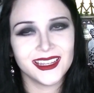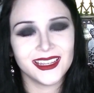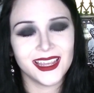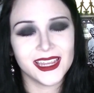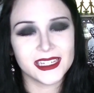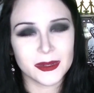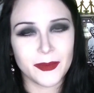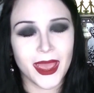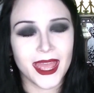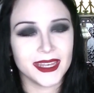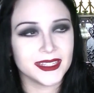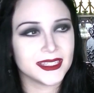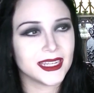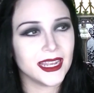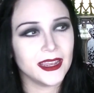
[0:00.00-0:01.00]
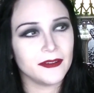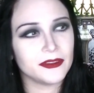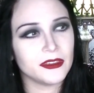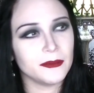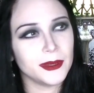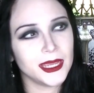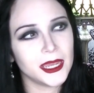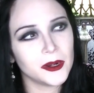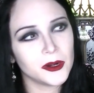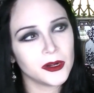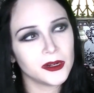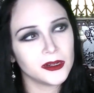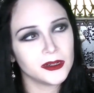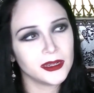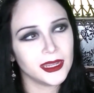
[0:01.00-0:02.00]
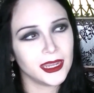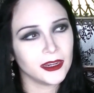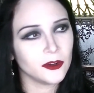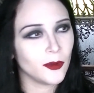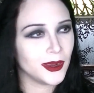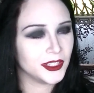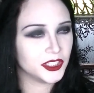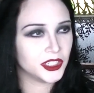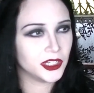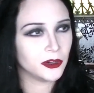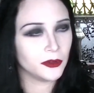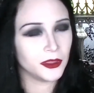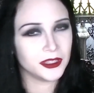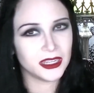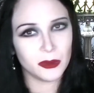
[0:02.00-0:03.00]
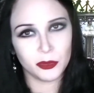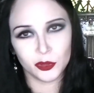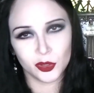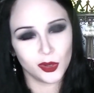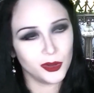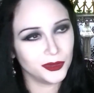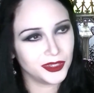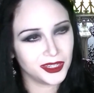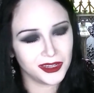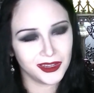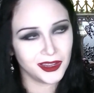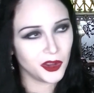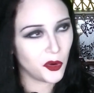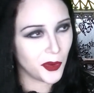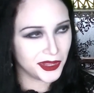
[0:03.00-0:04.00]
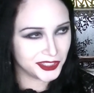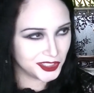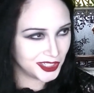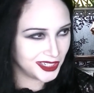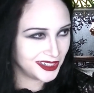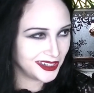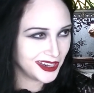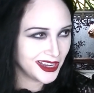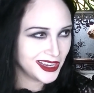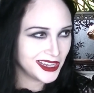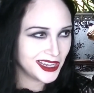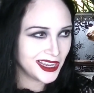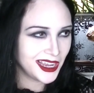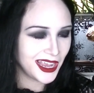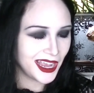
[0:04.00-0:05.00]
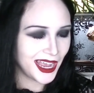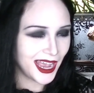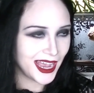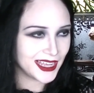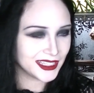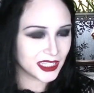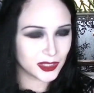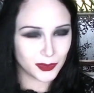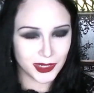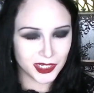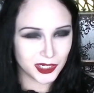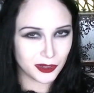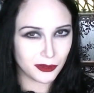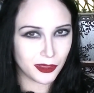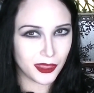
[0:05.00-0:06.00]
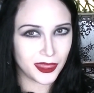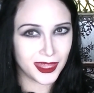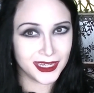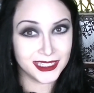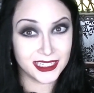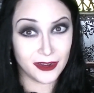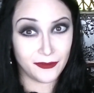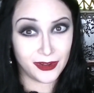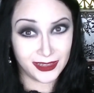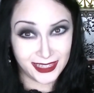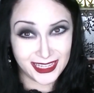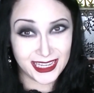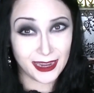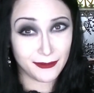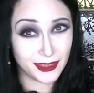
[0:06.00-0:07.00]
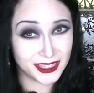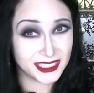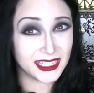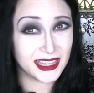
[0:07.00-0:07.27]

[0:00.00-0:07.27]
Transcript: It depends. If the beginner in question or the debutante in question has a sweet tooth, then definitely give this to